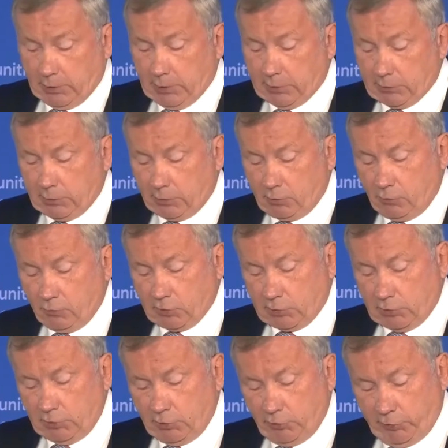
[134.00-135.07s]
as a
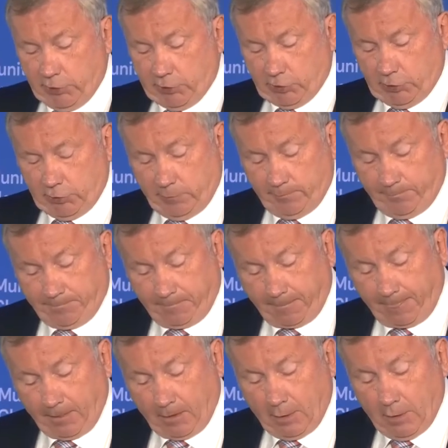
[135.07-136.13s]
coastal region.
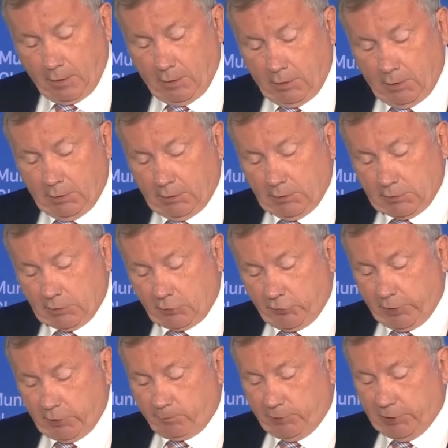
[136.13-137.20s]
It is a
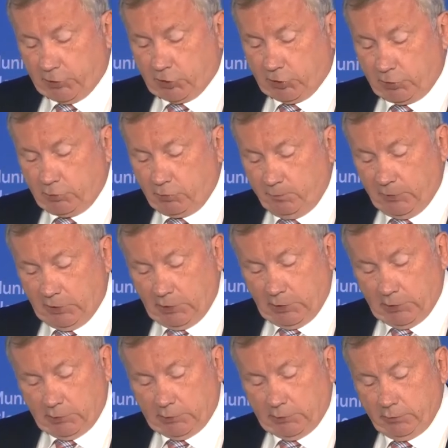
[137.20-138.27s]
great pleasure to be
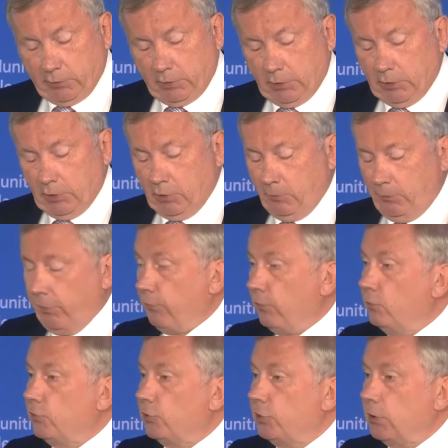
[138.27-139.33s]
here with
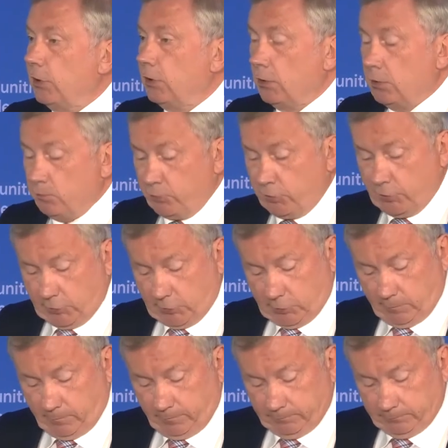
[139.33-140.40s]
you today in
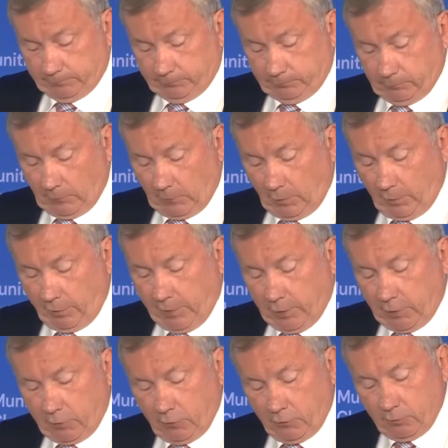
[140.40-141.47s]
person.
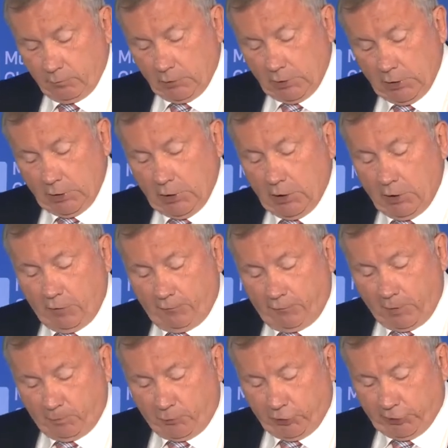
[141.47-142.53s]
Thank you
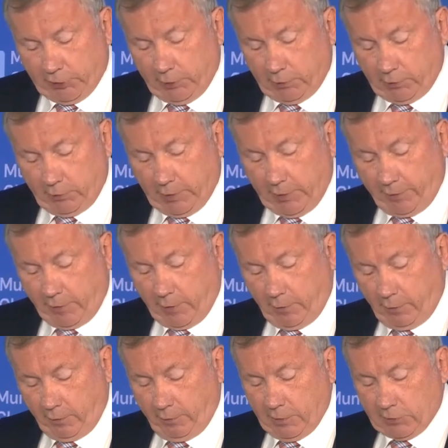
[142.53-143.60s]
for putting
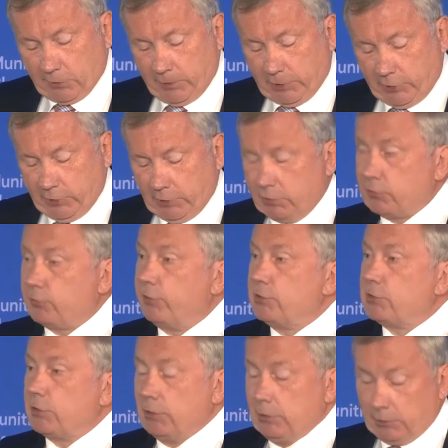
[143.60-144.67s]
together this very
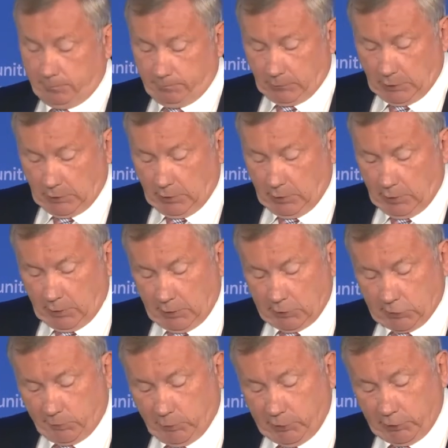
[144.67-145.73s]
interesting and
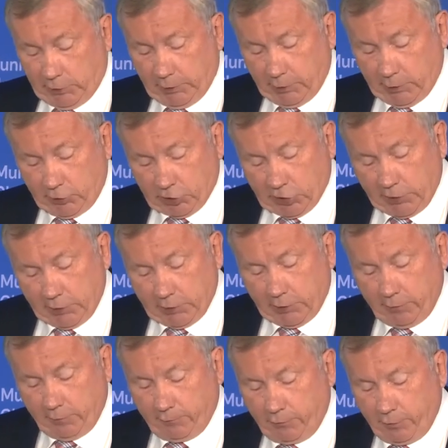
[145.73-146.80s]
inspiring
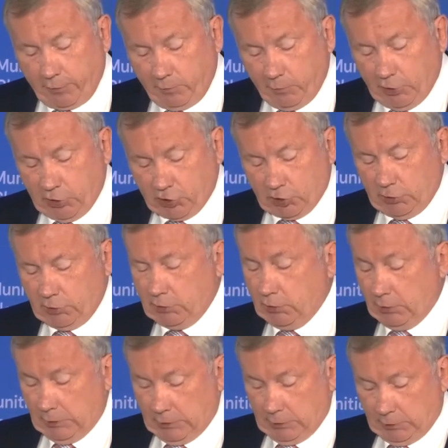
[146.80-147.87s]
agenda for the Munition
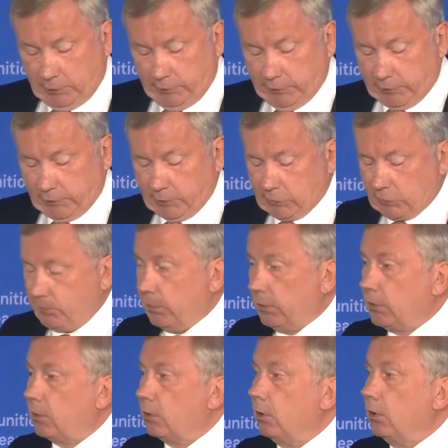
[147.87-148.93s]
Clearance
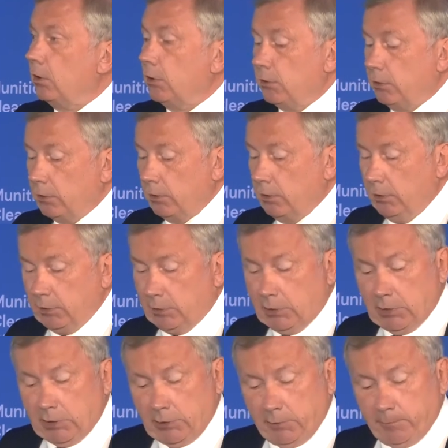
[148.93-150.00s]
Week here in
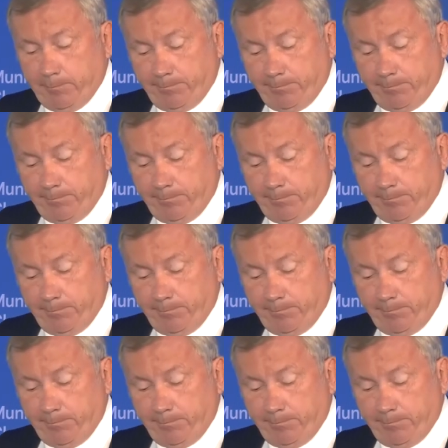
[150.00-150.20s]
Kiel.